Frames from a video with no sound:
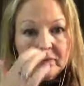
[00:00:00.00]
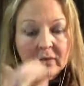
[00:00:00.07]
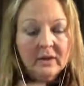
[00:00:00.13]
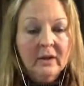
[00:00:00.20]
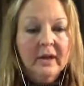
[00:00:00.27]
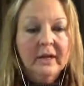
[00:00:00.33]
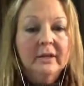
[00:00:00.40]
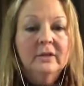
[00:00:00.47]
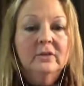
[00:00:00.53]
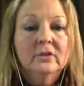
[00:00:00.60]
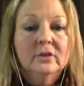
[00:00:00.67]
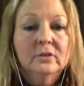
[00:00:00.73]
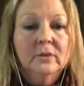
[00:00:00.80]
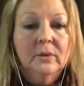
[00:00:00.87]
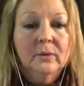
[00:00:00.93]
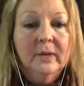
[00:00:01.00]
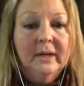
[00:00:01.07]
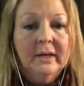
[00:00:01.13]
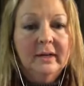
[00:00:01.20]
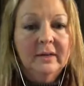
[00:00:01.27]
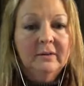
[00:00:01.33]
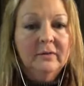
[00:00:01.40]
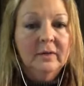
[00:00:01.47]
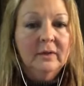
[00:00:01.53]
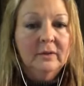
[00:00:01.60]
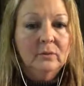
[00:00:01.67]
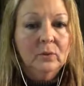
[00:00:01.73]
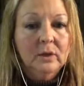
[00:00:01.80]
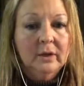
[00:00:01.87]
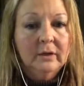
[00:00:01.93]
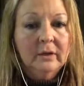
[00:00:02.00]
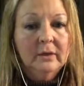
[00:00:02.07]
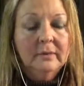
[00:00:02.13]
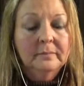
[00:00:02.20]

I can do a what if on work.